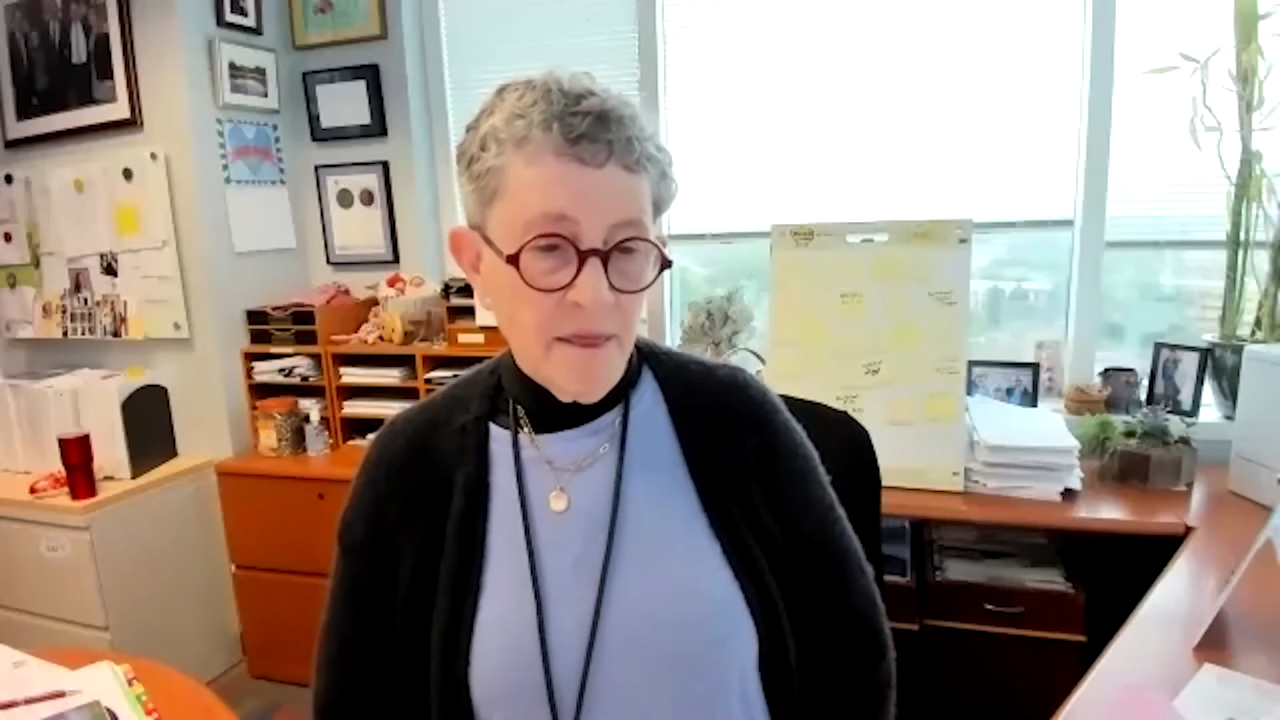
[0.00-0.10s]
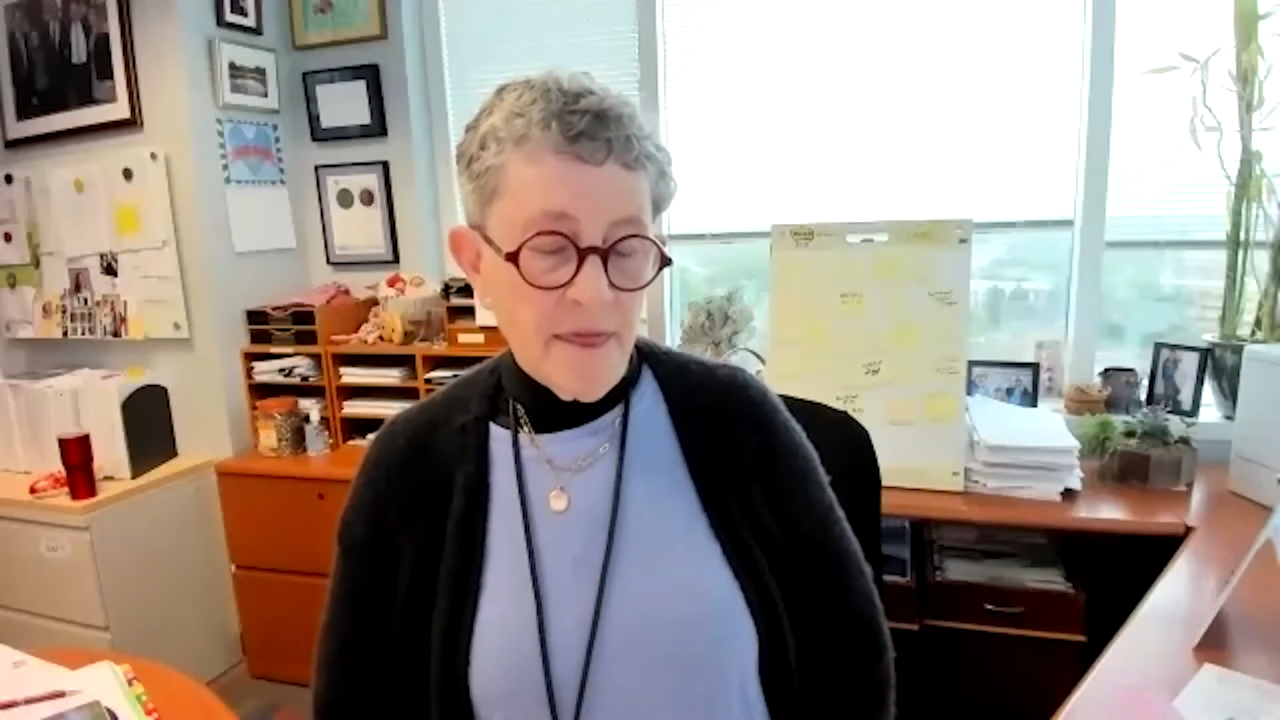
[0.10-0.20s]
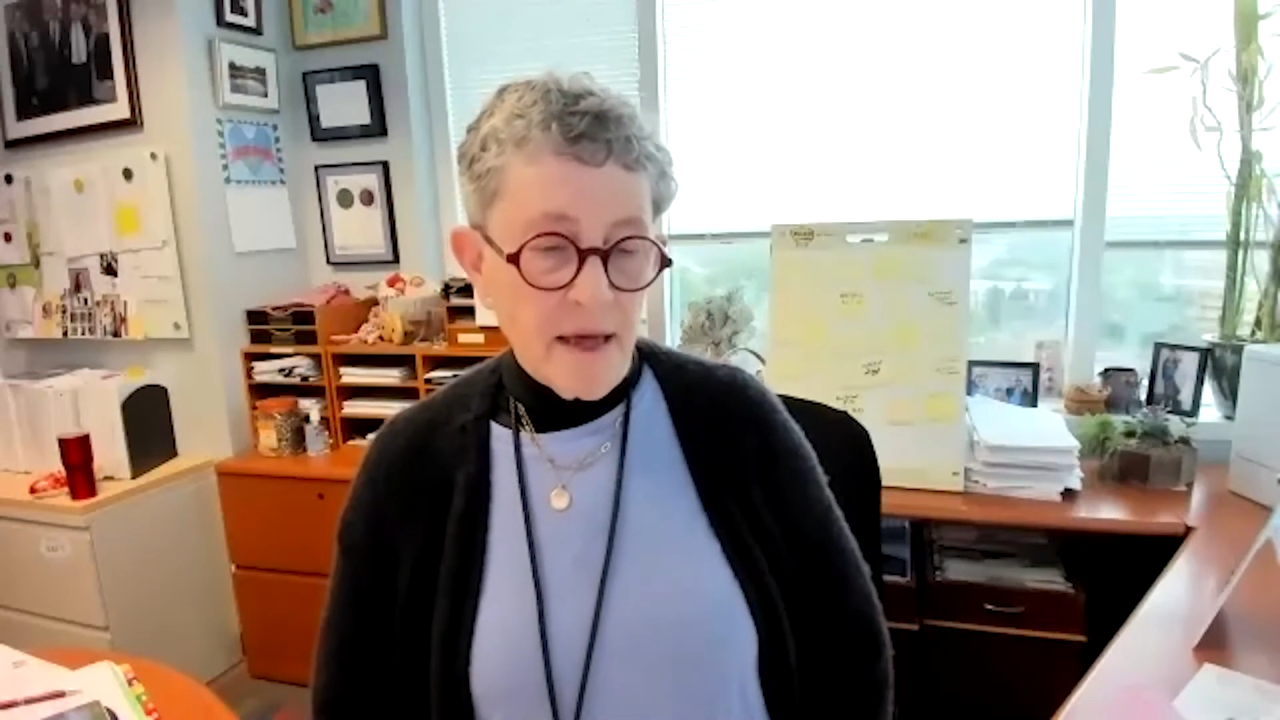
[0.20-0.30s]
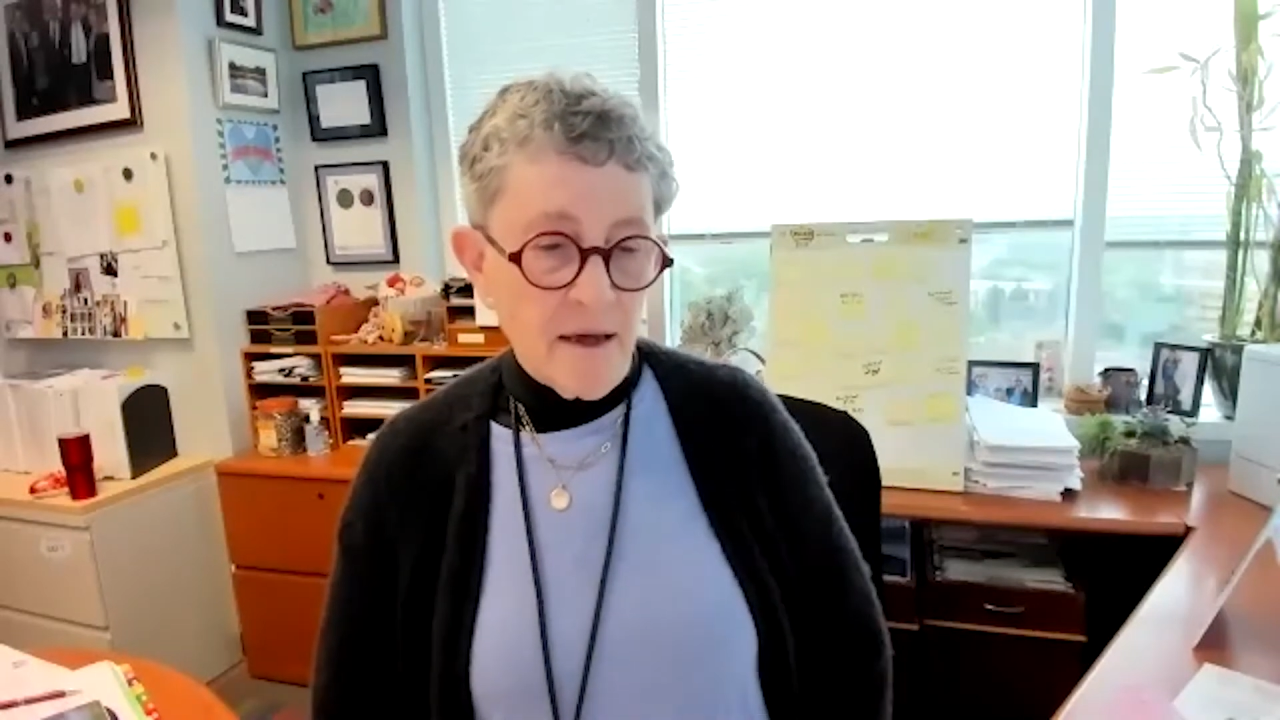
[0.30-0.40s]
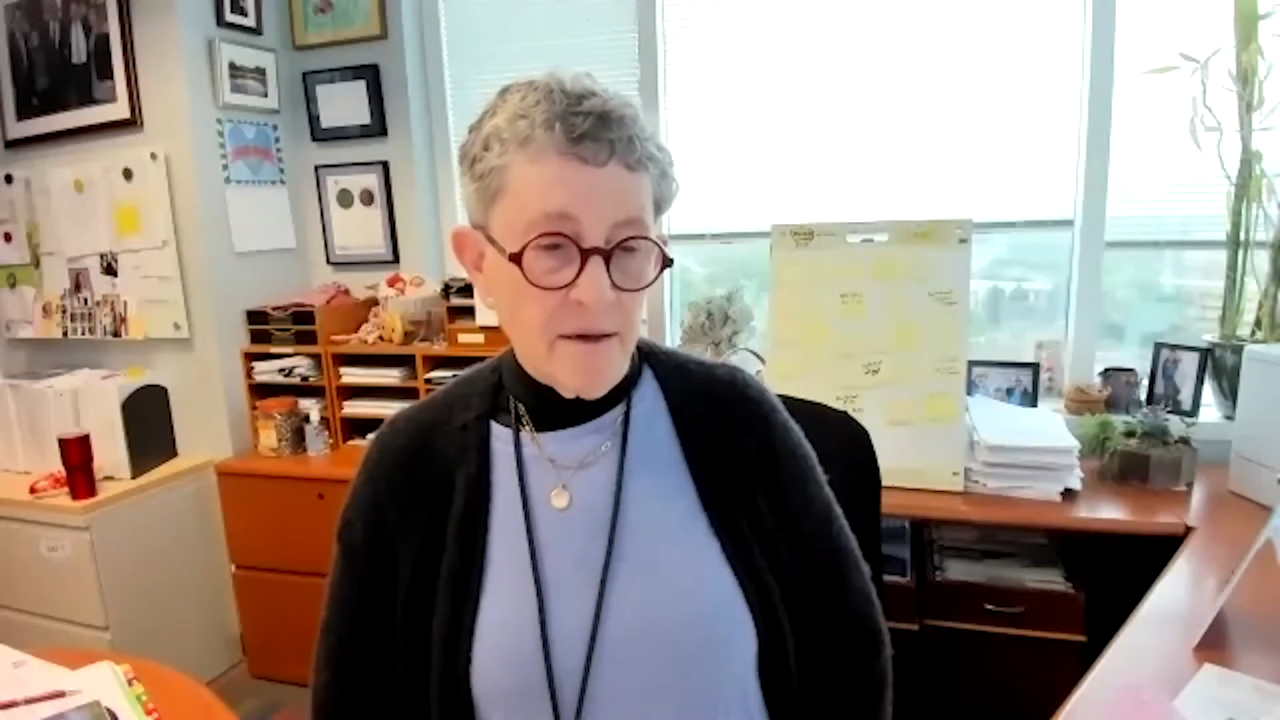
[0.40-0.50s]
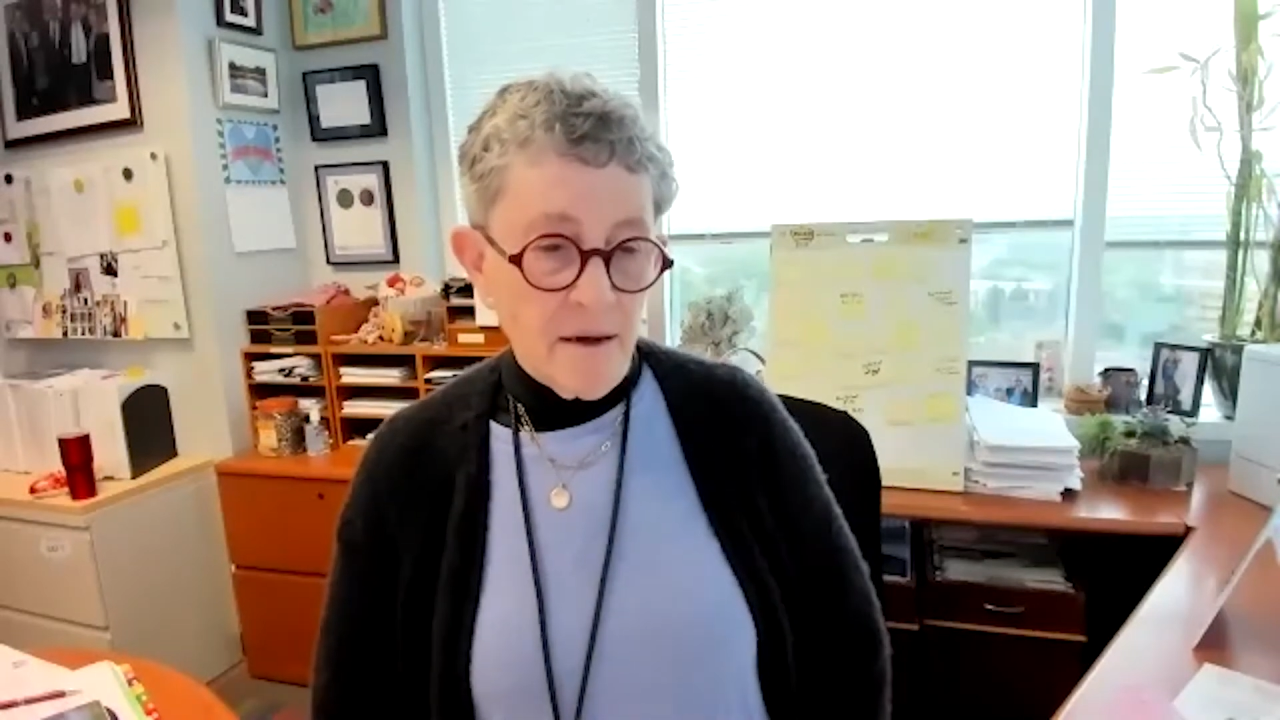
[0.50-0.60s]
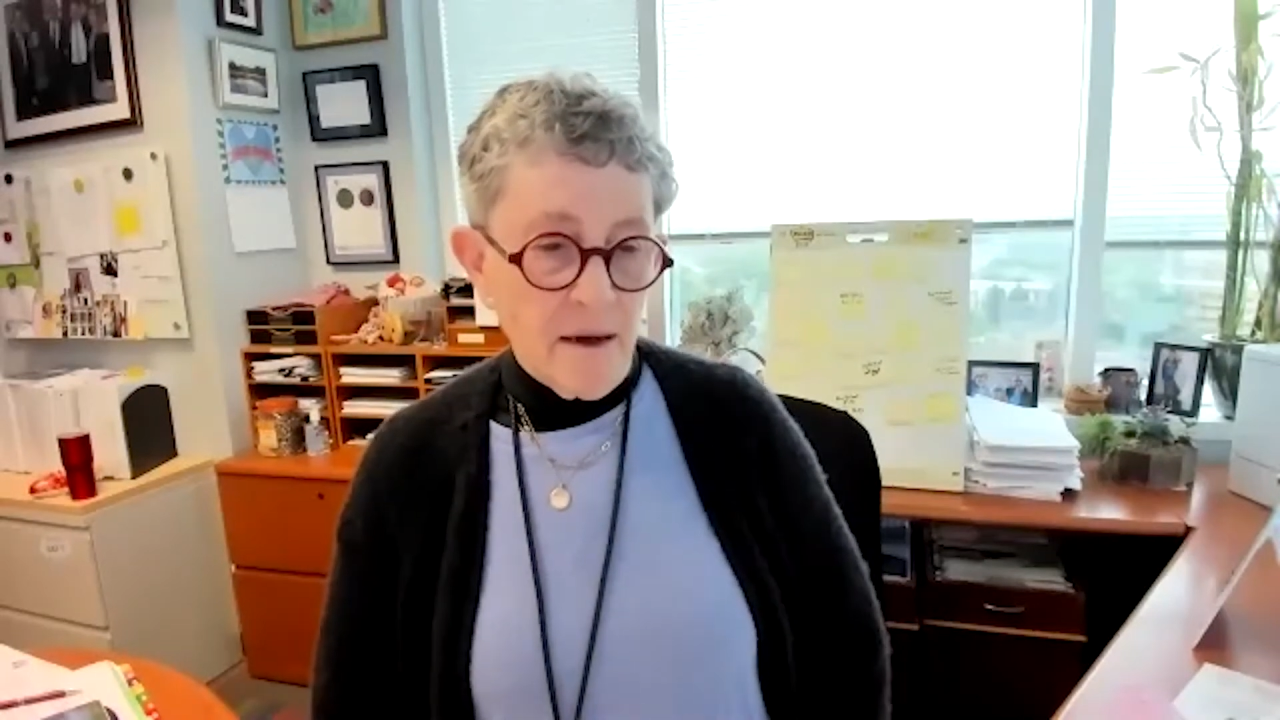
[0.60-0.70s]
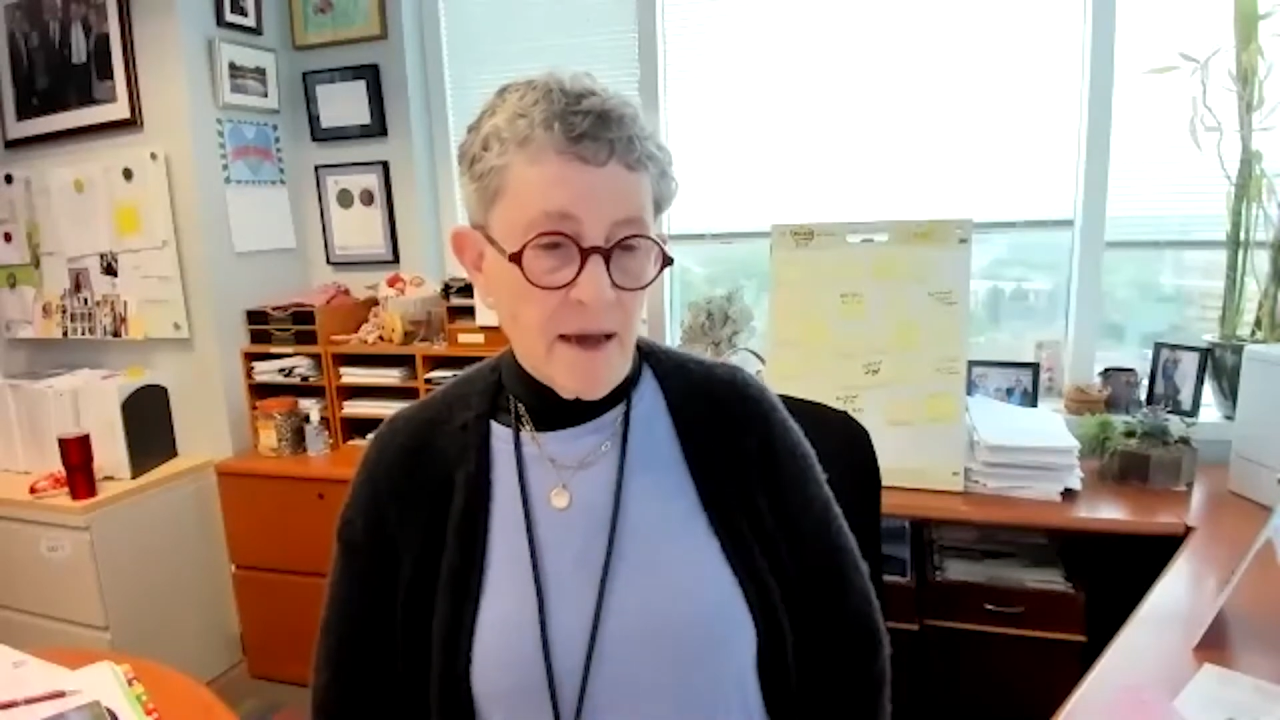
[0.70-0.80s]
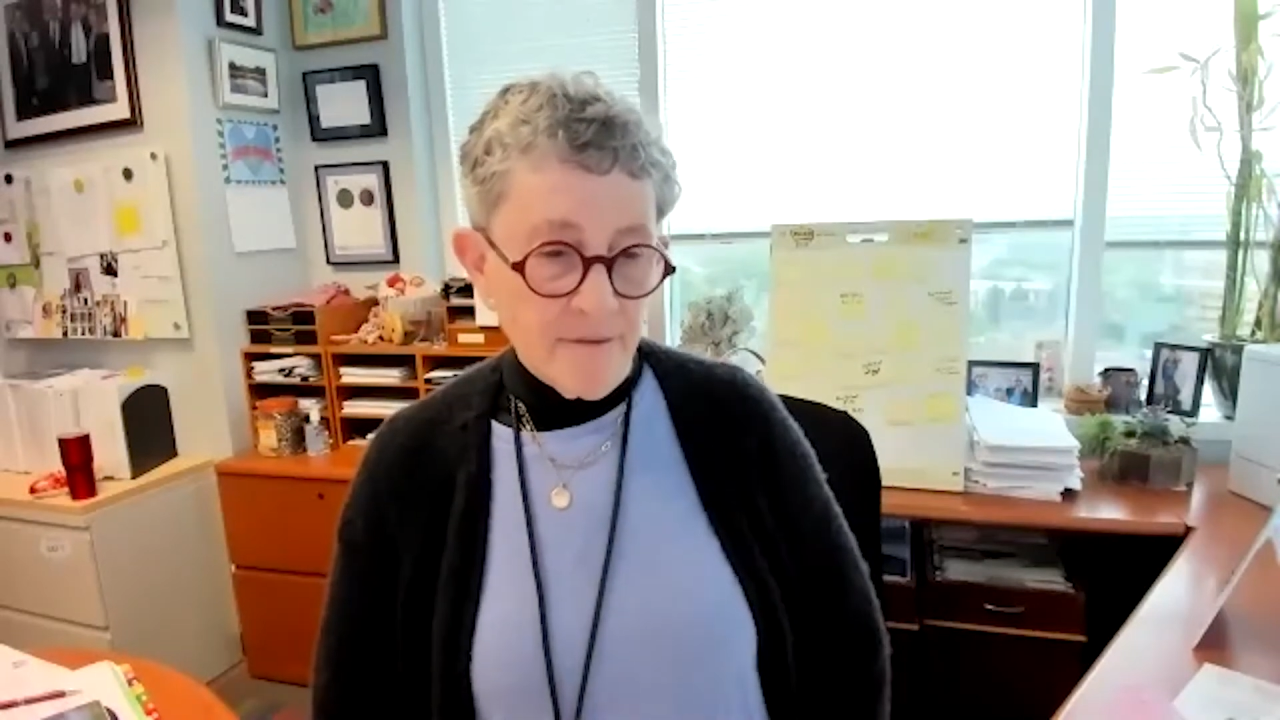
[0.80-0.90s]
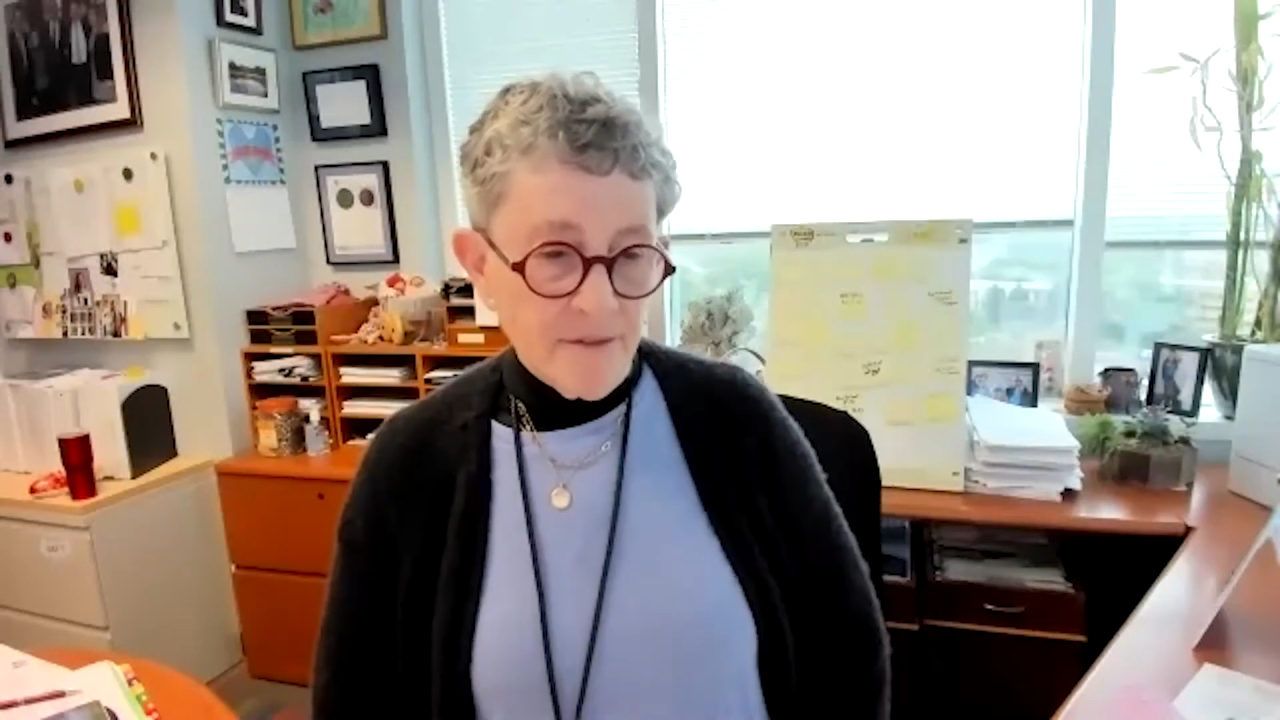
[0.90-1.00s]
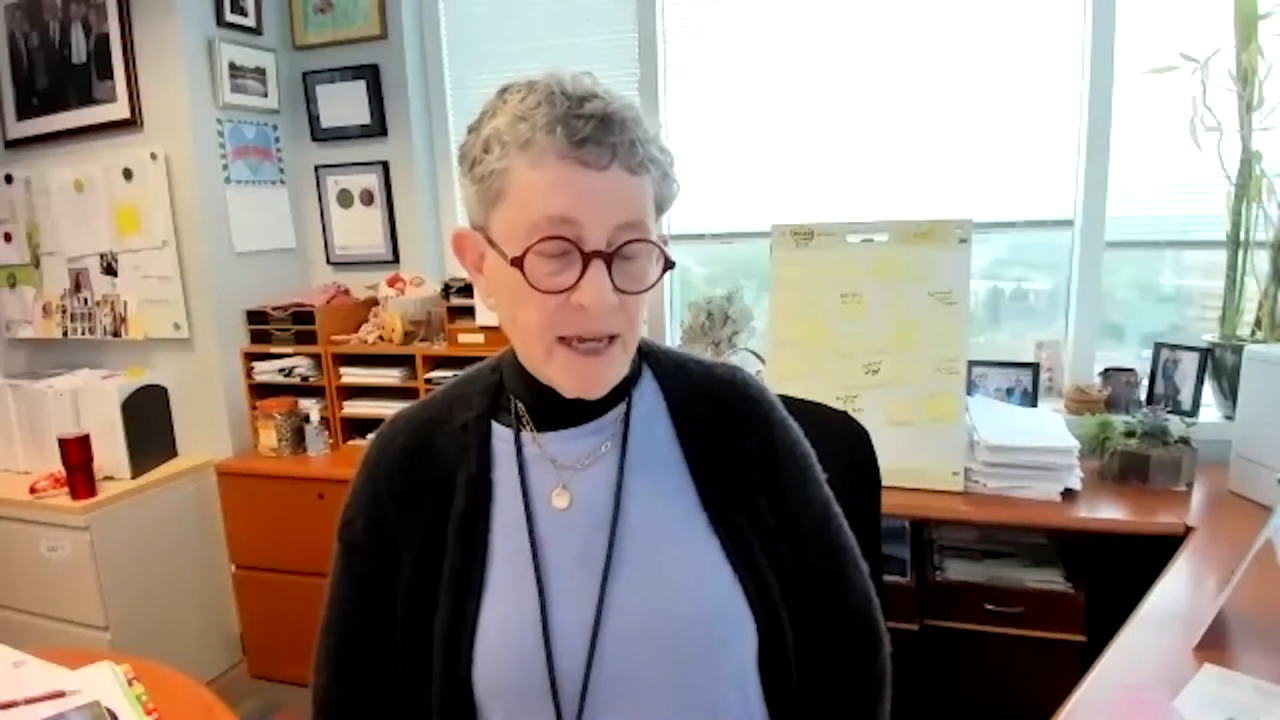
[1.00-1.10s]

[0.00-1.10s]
that have the